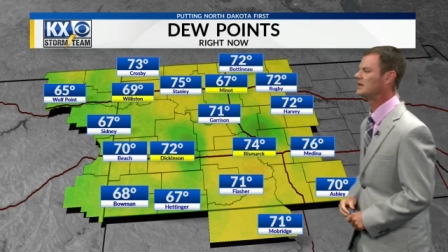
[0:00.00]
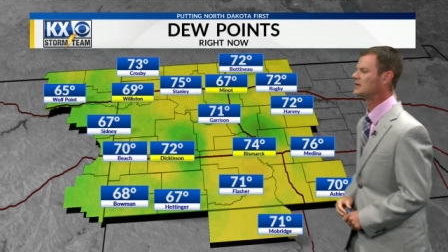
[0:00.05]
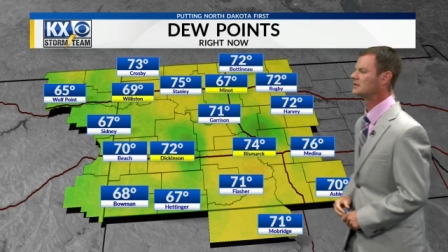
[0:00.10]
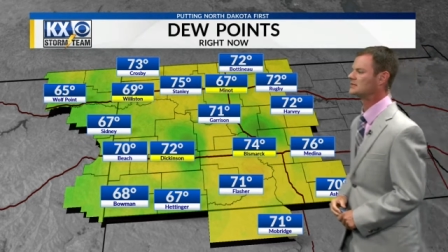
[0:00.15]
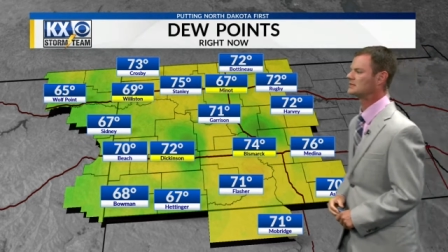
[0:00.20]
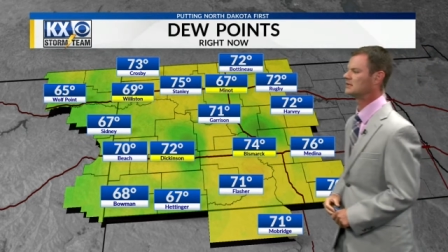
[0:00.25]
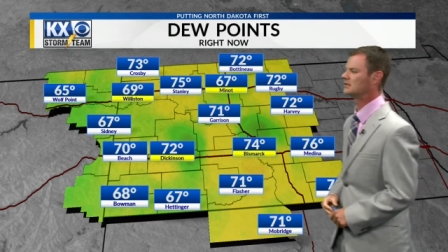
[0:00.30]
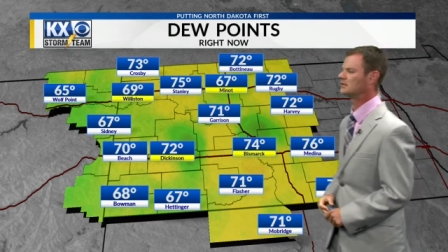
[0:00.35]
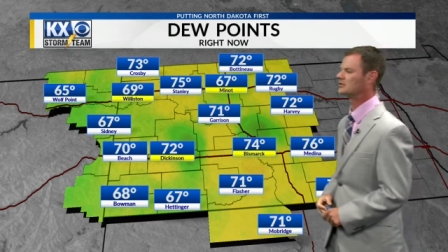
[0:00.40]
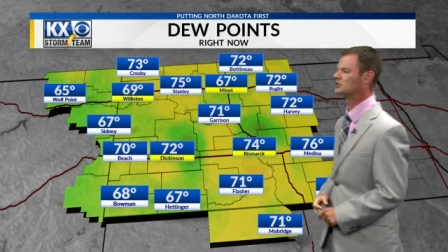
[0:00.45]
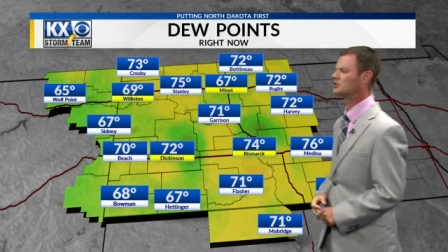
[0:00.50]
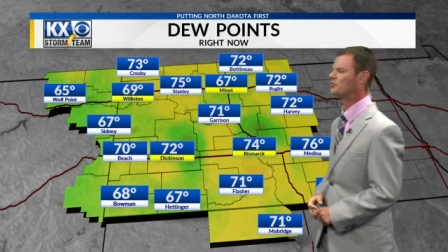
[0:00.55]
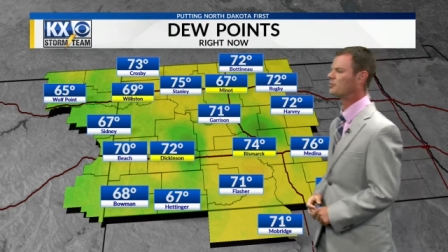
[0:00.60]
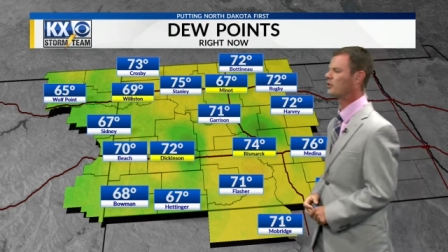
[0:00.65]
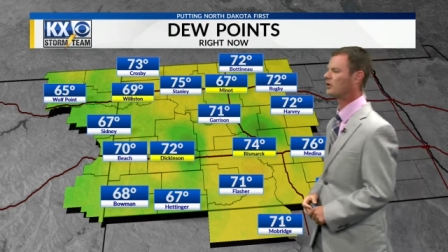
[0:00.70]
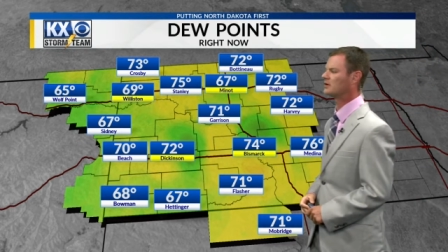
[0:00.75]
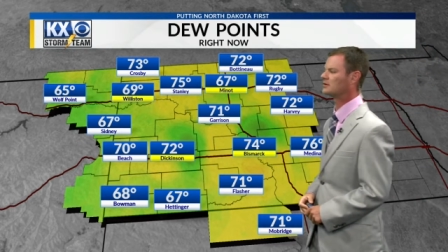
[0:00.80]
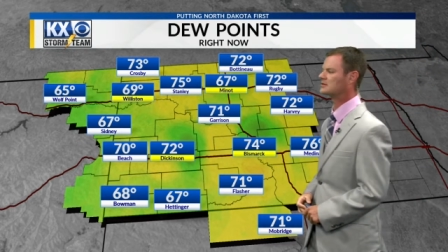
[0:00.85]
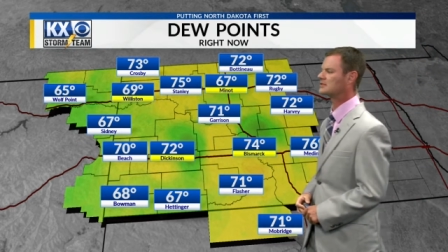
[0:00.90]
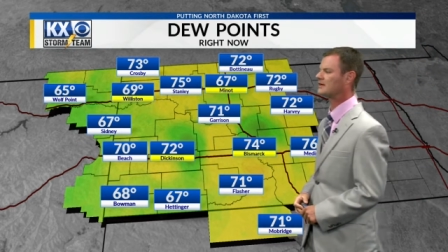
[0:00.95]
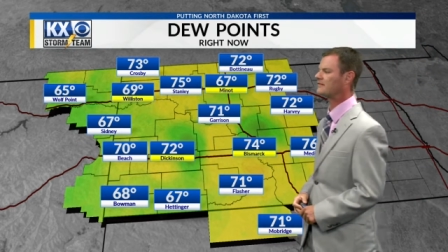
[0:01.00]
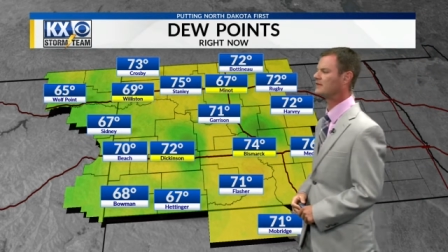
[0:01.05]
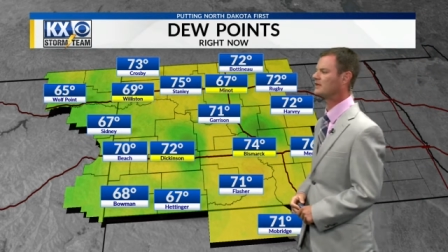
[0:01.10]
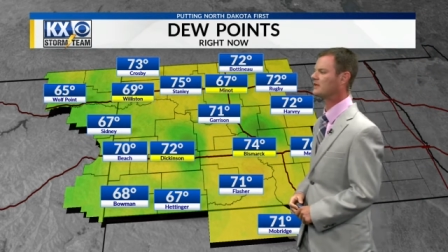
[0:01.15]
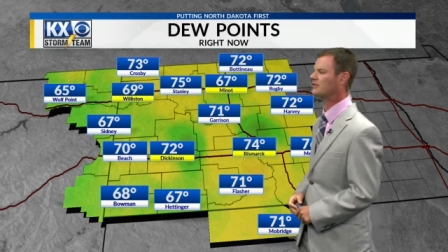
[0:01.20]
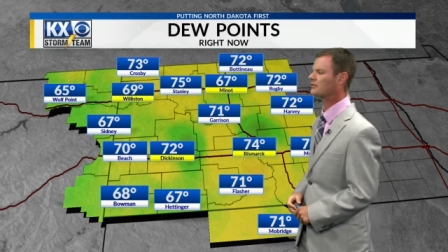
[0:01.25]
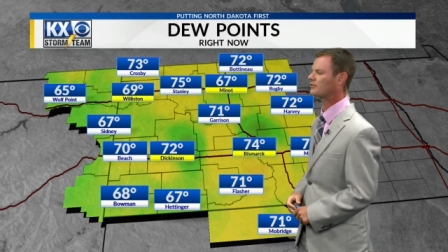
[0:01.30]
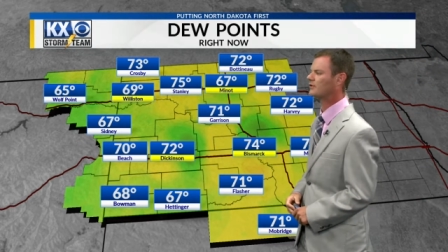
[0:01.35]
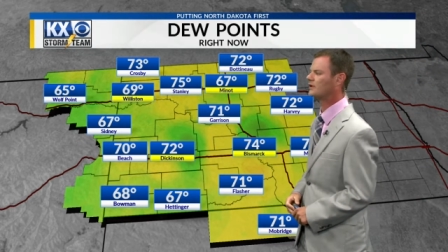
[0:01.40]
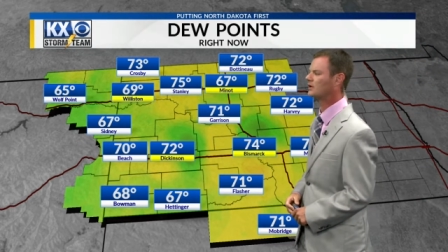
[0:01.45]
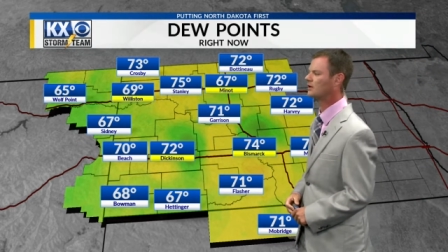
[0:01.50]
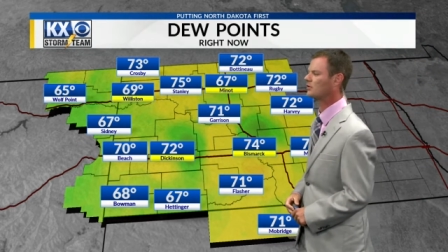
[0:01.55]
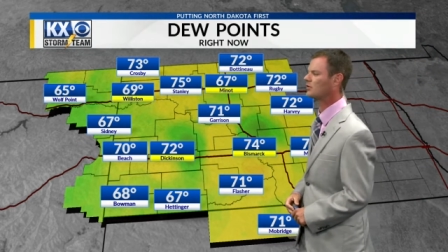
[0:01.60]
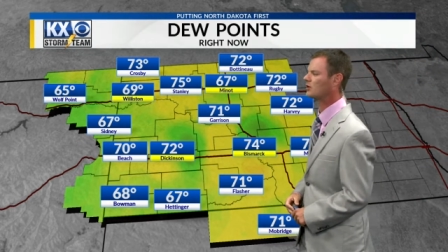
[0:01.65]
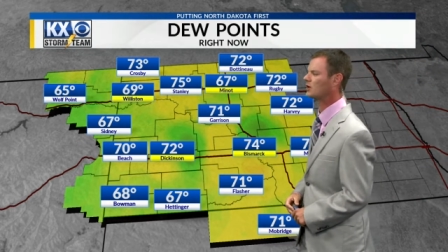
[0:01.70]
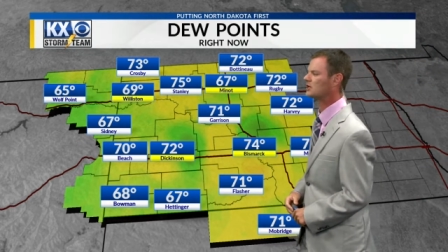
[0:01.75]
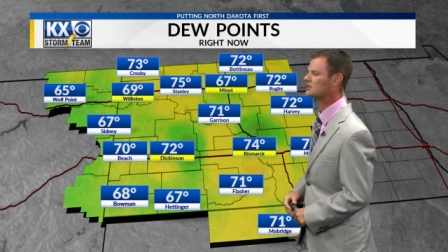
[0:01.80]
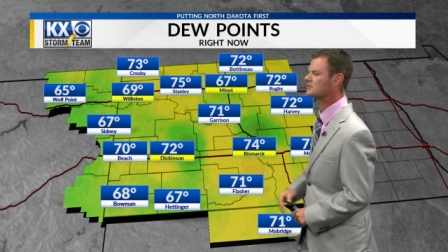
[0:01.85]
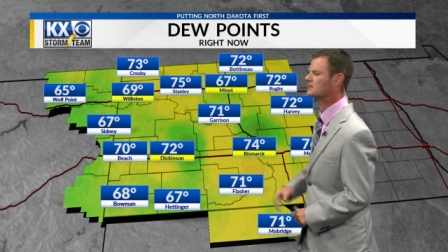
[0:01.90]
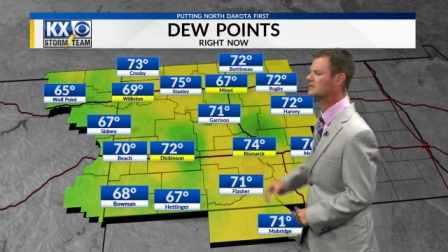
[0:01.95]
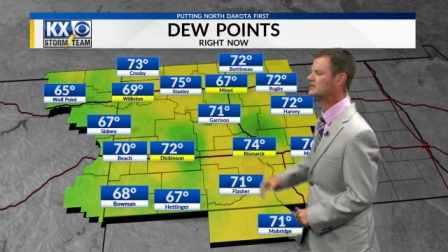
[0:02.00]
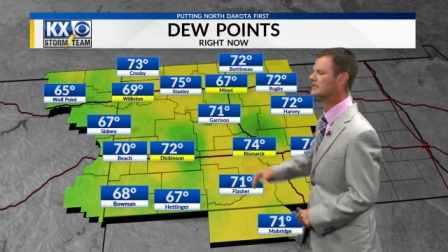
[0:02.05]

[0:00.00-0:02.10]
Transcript: still a dew point of 73 in Crosby,